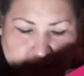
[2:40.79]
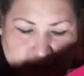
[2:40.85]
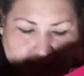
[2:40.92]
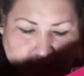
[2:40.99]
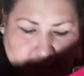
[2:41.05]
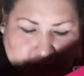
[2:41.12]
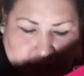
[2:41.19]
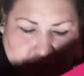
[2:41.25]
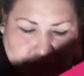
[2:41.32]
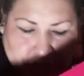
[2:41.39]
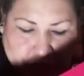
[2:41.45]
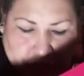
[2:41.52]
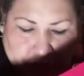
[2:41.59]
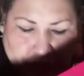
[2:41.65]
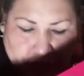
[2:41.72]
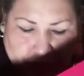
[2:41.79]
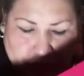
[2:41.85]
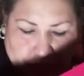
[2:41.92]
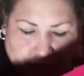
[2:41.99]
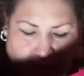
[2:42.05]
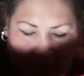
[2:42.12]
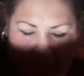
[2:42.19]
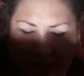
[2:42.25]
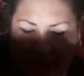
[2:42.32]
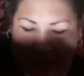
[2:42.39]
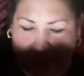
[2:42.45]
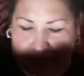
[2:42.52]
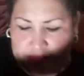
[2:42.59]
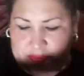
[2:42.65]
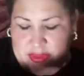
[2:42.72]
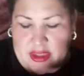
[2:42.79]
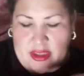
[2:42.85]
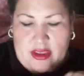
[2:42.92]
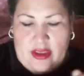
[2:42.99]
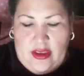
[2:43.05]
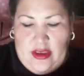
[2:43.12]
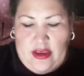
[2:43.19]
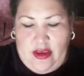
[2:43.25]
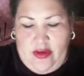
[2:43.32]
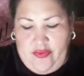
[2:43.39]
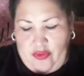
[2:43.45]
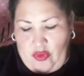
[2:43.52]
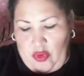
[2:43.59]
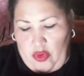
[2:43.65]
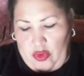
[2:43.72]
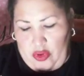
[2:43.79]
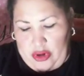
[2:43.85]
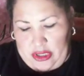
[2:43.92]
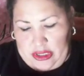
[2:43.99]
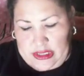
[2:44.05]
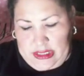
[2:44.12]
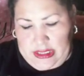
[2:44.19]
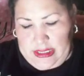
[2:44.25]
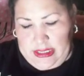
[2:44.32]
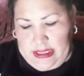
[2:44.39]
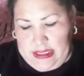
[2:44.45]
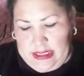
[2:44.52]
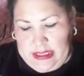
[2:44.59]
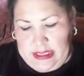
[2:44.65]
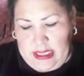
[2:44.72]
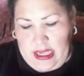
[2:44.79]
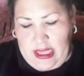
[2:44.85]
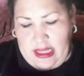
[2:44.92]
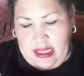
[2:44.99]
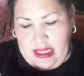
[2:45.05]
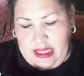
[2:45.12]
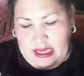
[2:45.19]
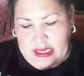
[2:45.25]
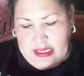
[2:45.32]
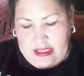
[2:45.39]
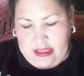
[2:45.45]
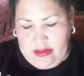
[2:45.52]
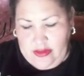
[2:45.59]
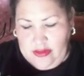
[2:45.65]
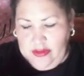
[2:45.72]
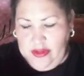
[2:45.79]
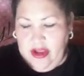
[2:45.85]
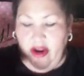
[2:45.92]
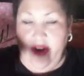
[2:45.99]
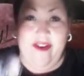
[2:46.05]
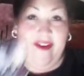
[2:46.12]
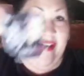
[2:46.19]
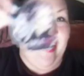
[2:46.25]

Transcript: They do, of course, they do their